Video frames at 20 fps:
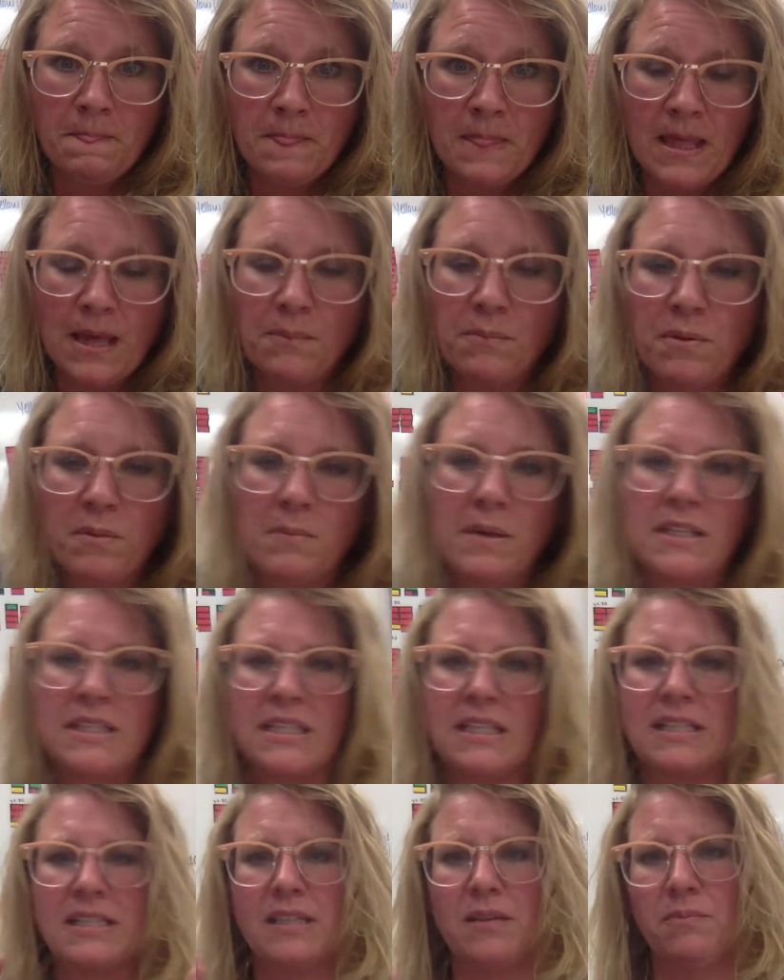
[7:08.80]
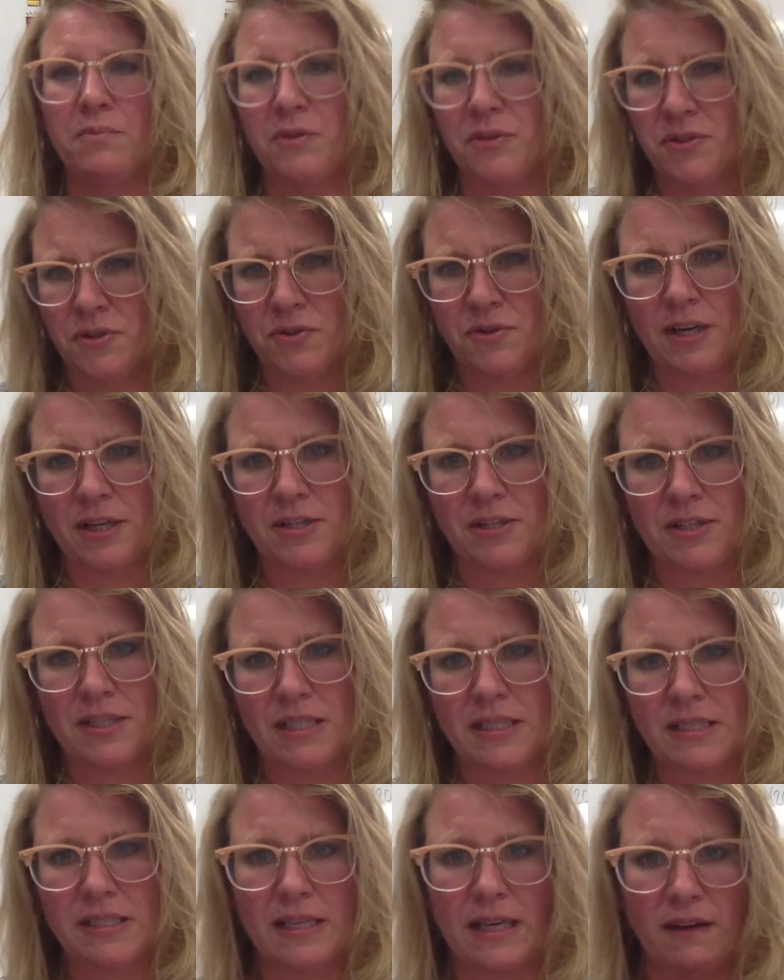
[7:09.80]
Implementing simple
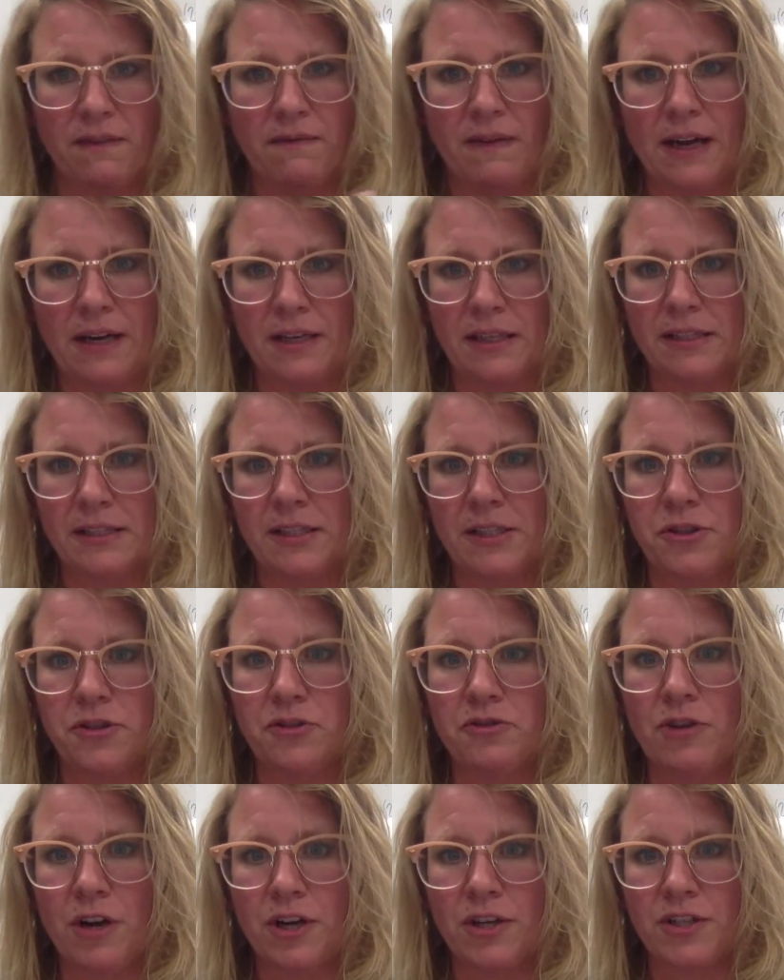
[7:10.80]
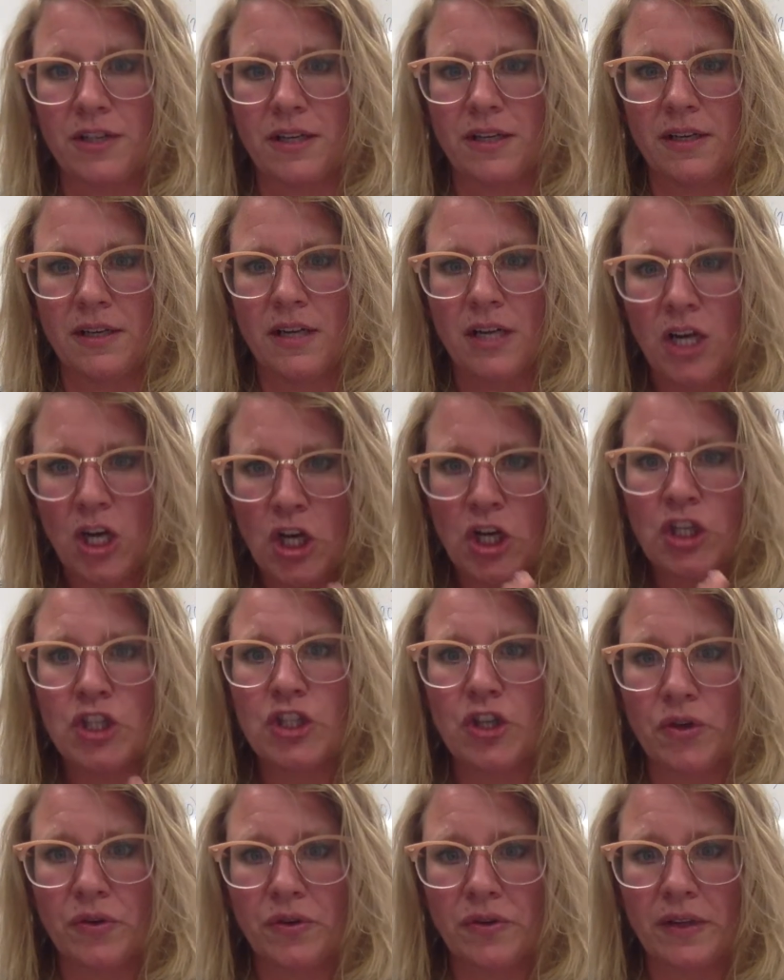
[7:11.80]
strategies like phonics instruction,
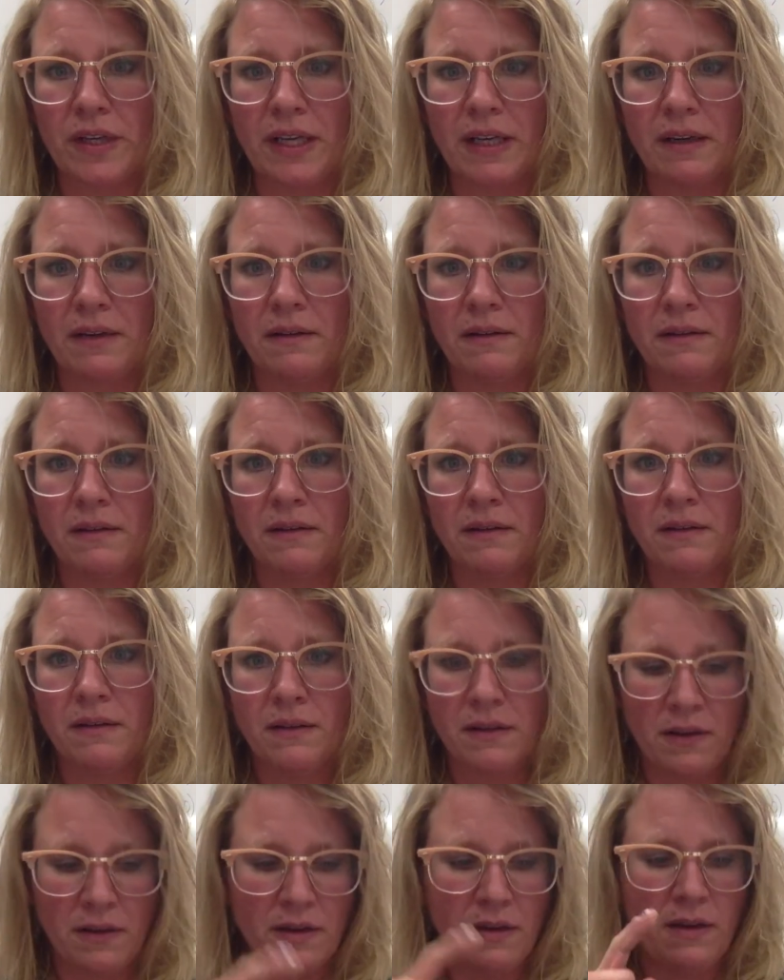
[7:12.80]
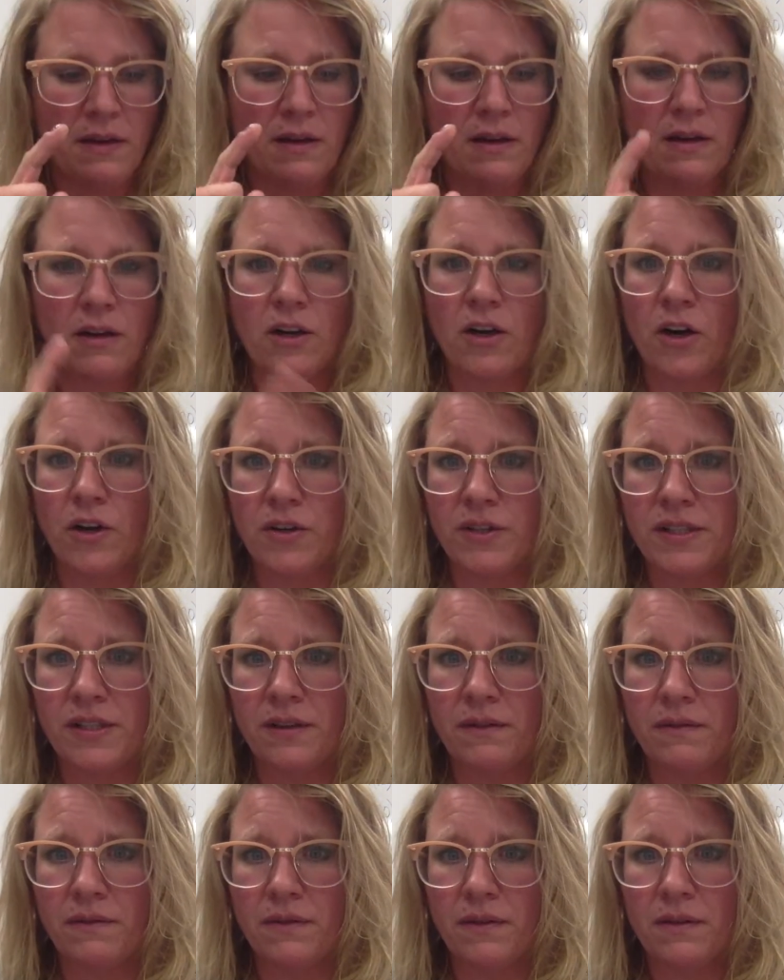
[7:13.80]
journaling,
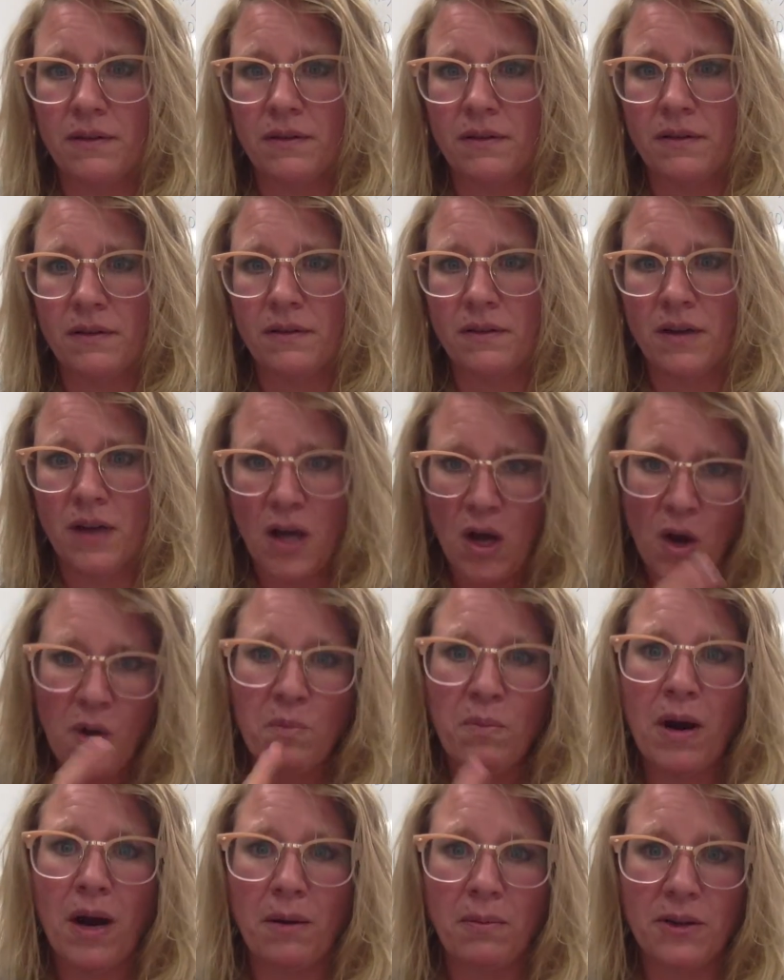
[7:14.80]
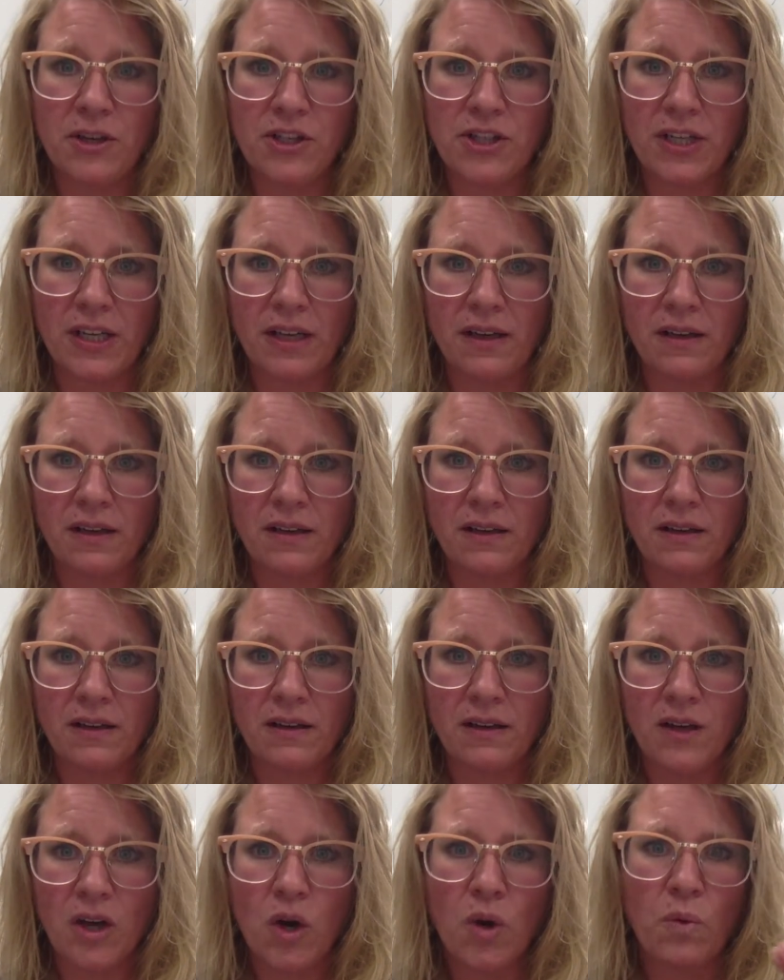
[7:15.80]
cursive, publishing,
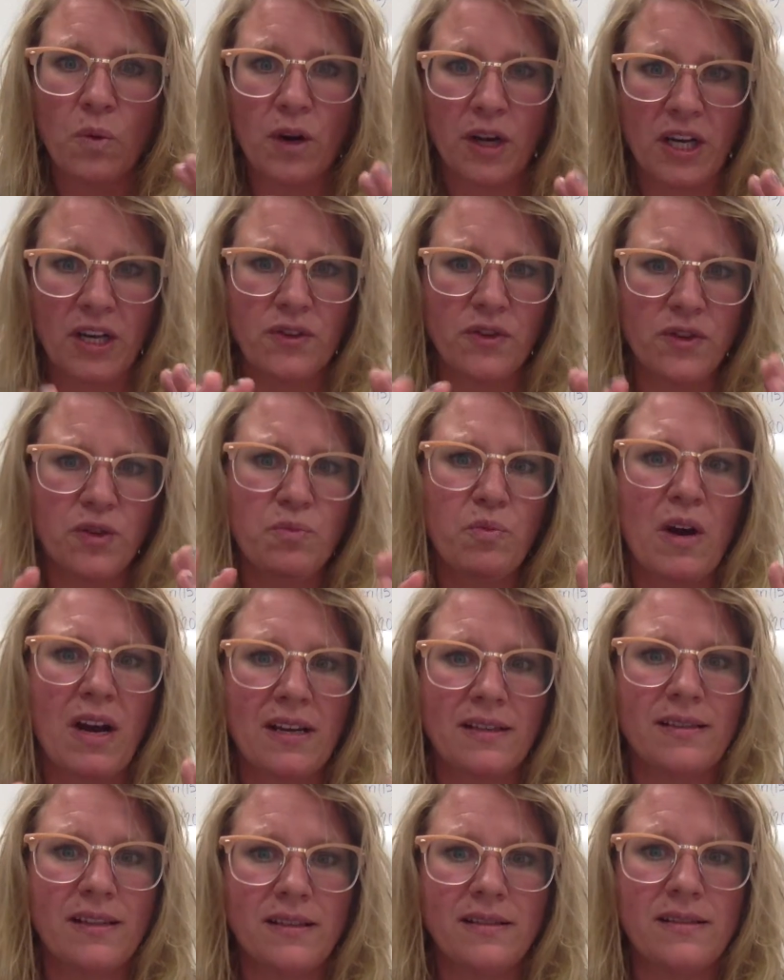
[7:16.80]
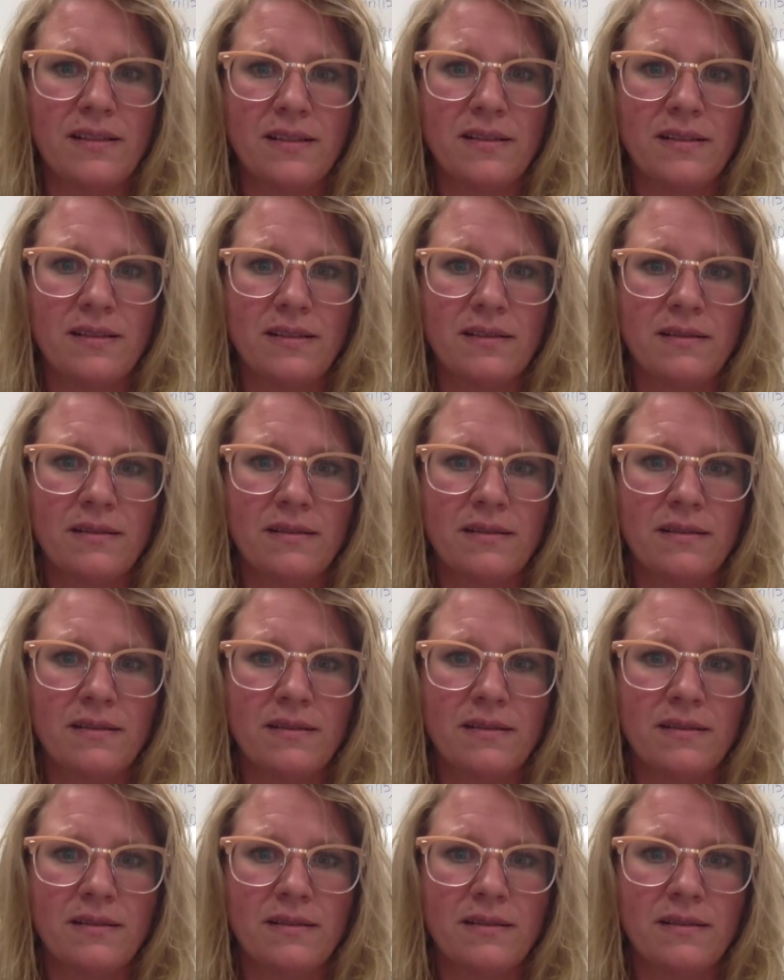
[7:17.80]
working those processes,